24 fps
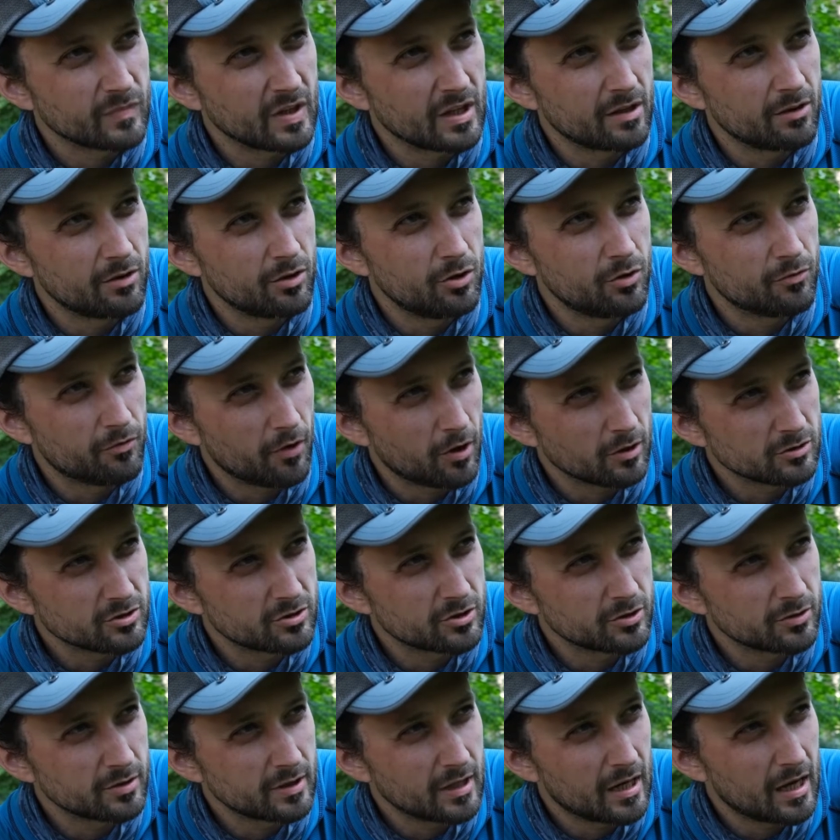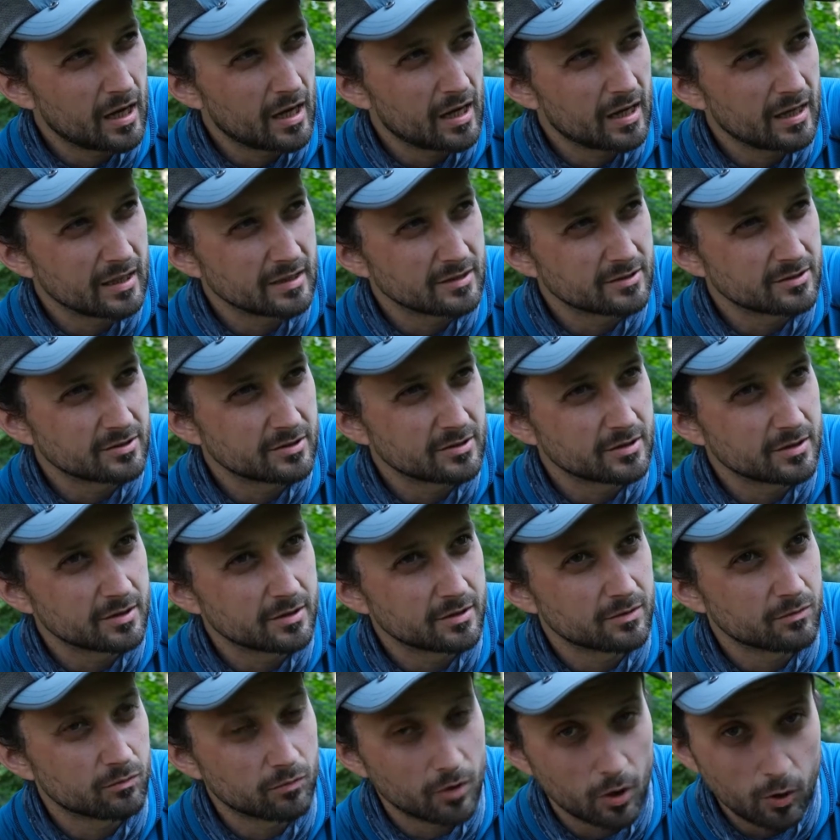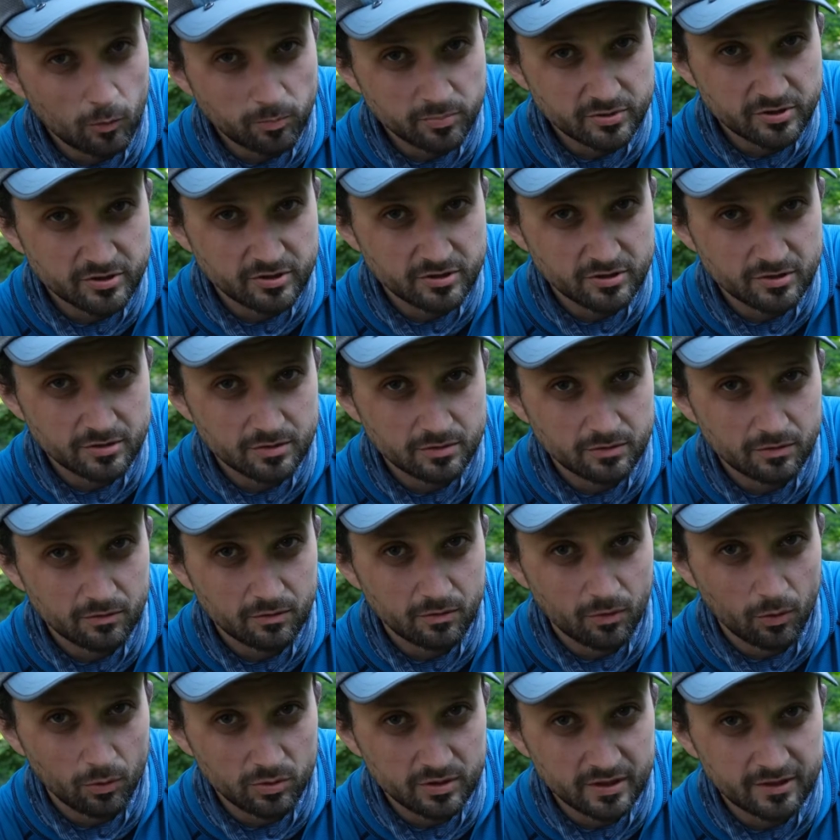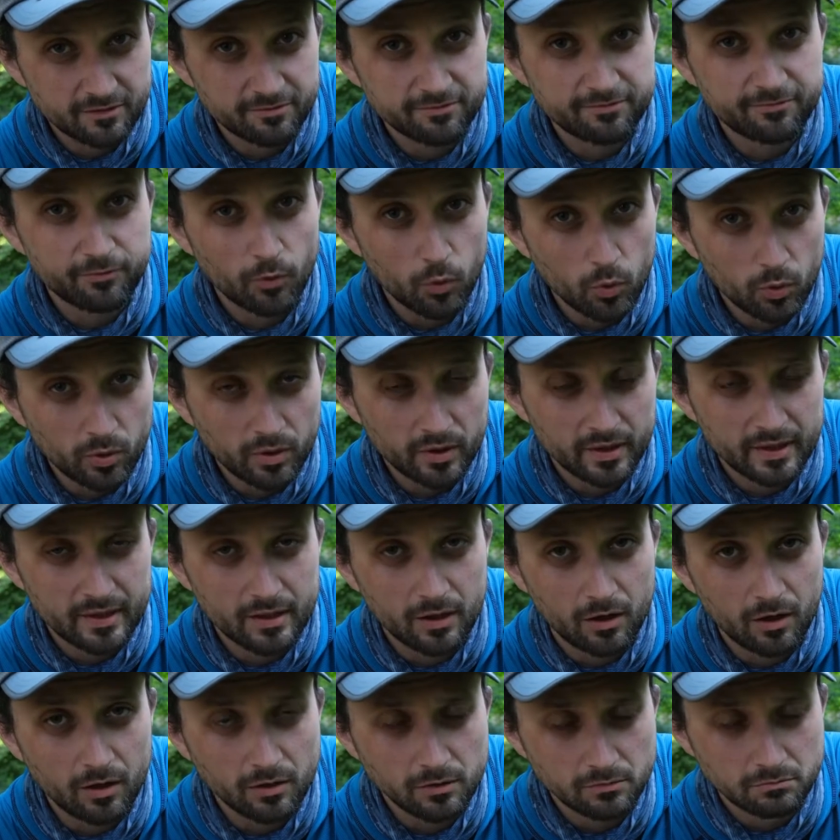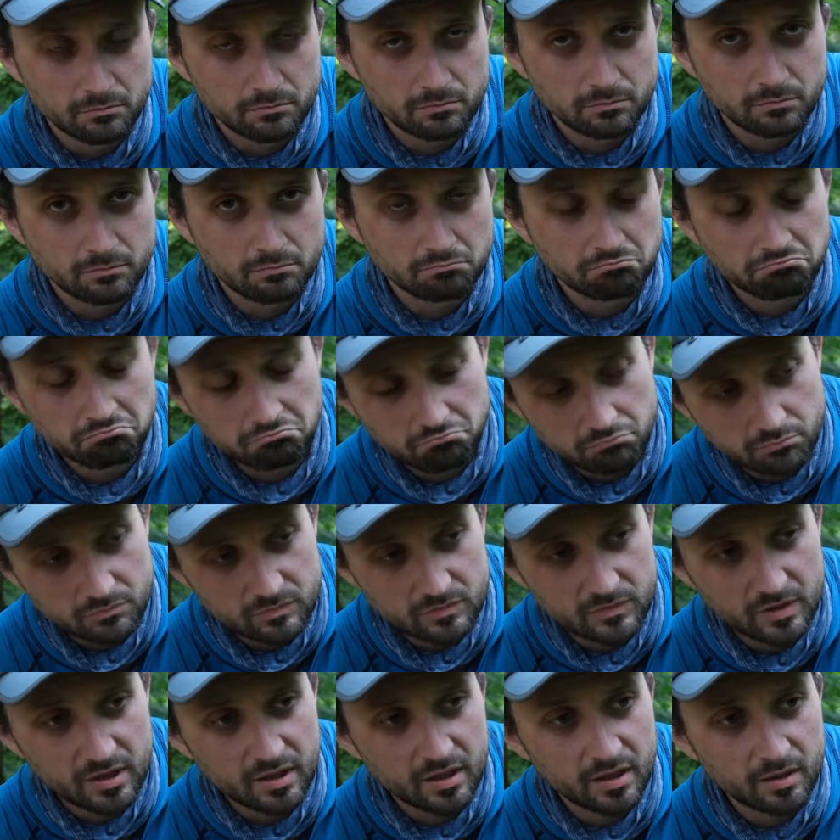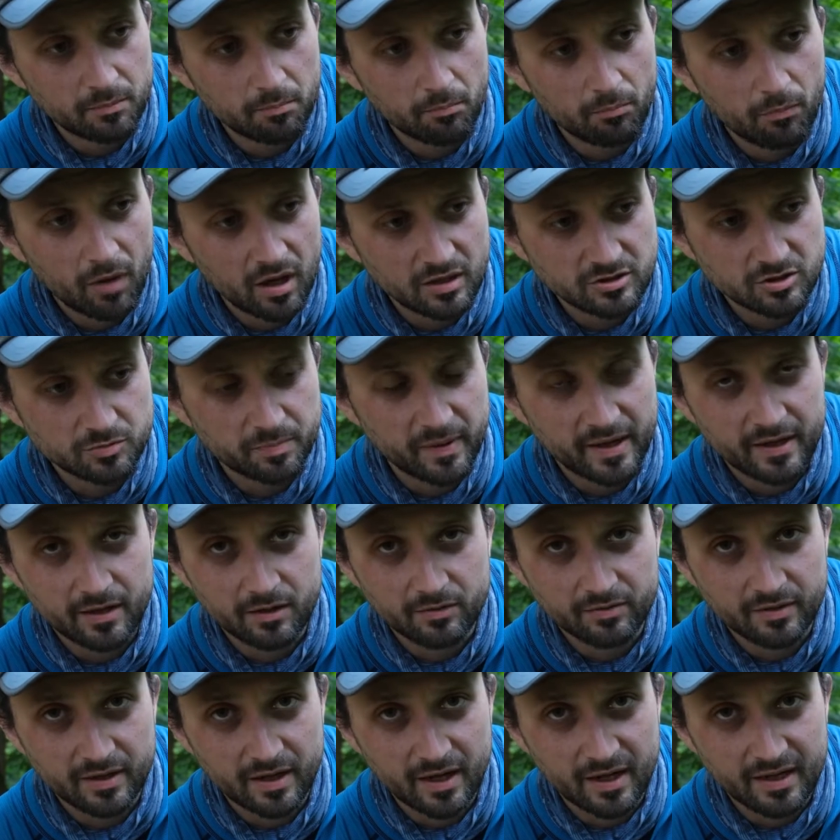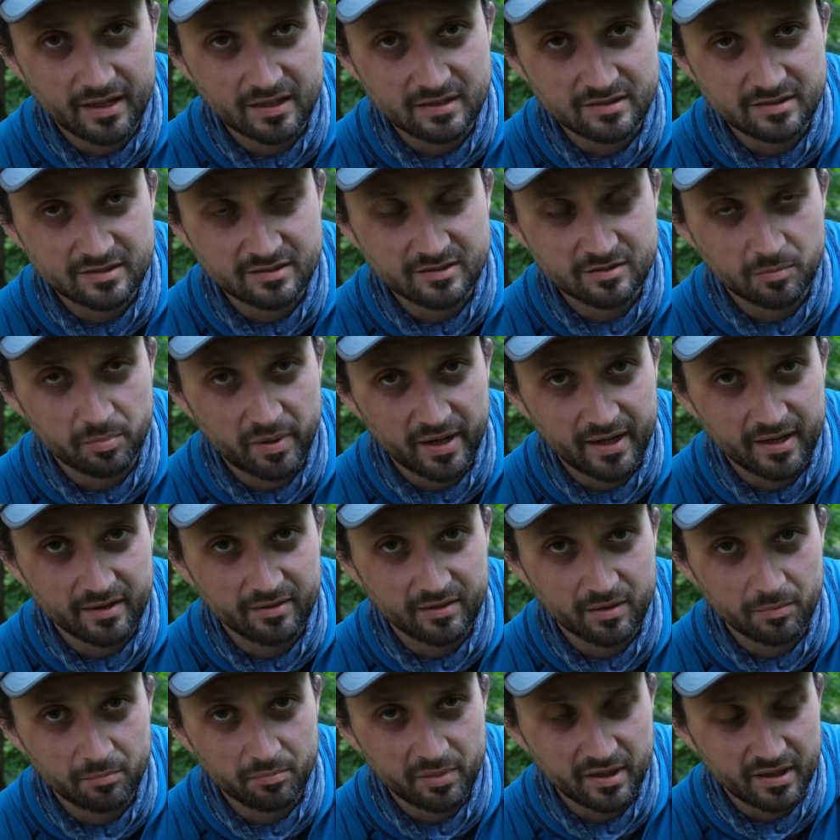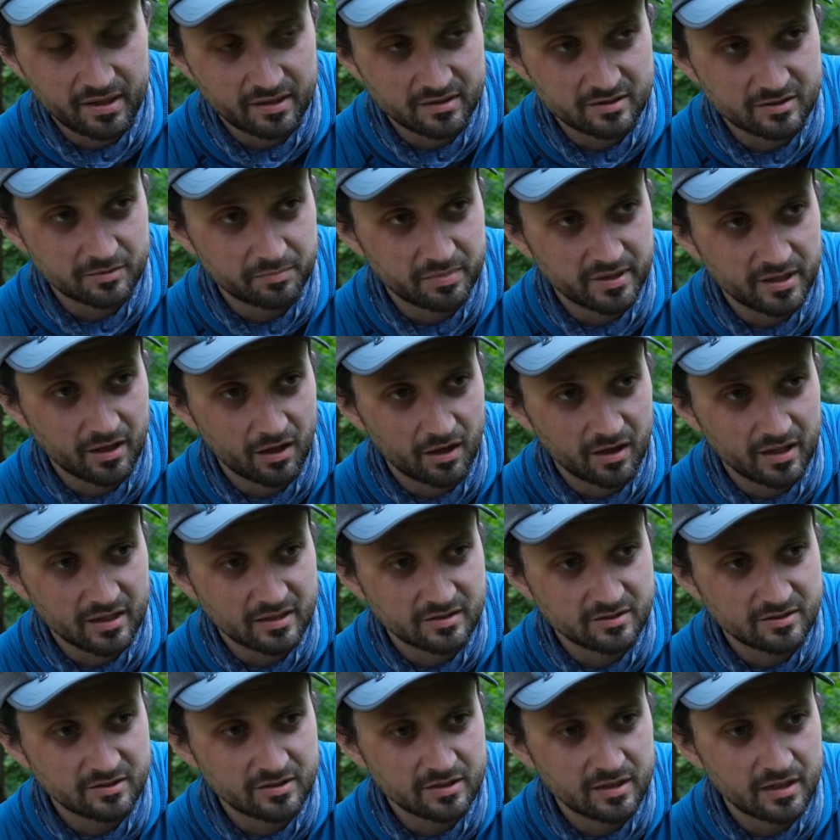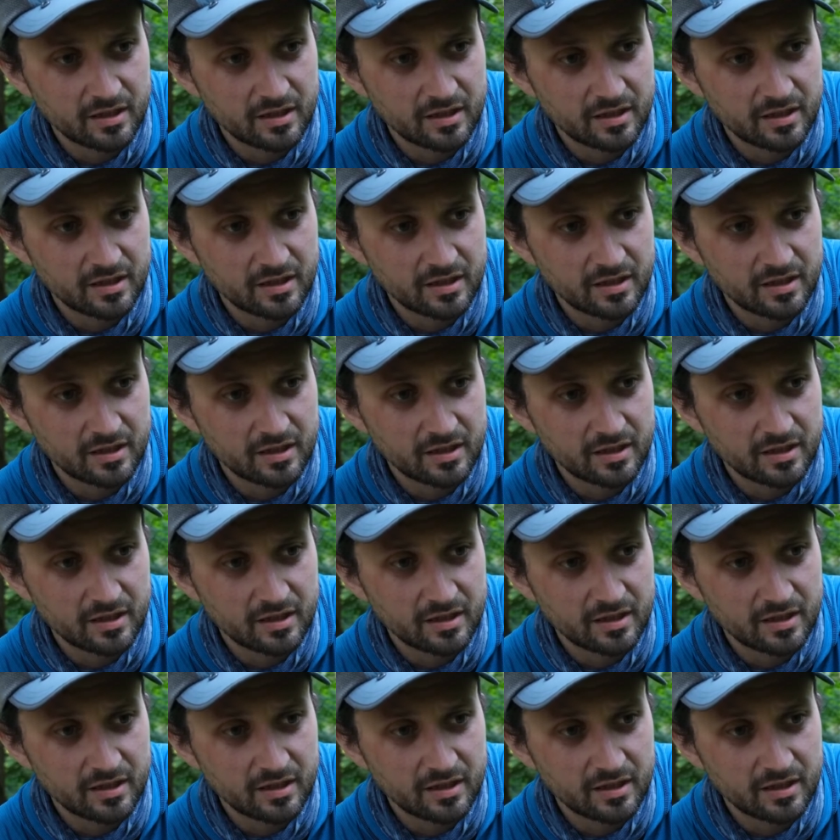You've also got ropes, only 4 in all. Much better than I anticipated them being, to be honest.